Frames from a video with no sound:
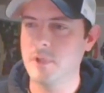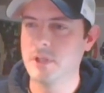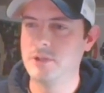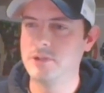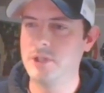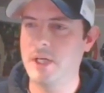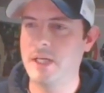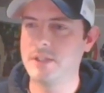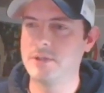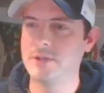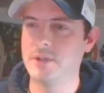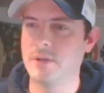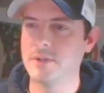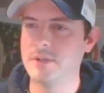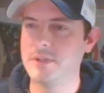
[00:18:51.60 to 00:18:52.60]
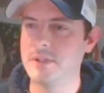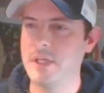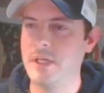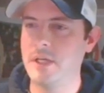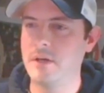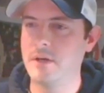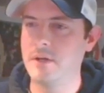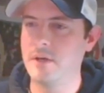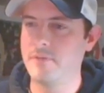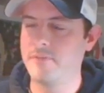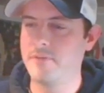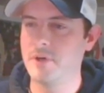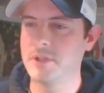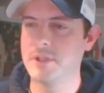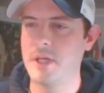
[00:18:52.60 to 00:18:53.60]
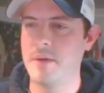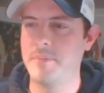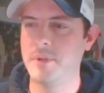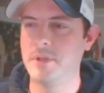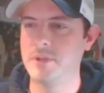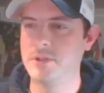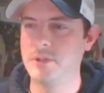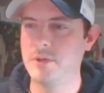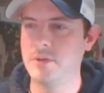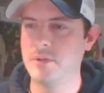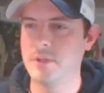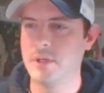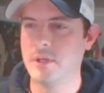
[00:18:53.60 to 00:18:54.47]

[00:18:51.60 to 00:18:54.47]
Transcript: Josh Schultz is in here. You're first up in the shoot.